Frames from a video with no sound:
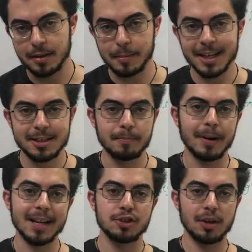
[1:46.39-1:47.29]
The biggest
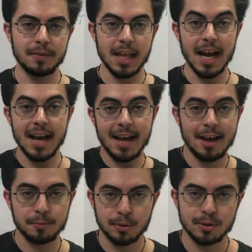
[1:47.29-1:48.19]
mind shift that I
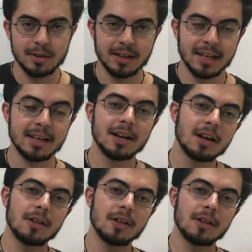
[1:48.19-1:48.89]
had personally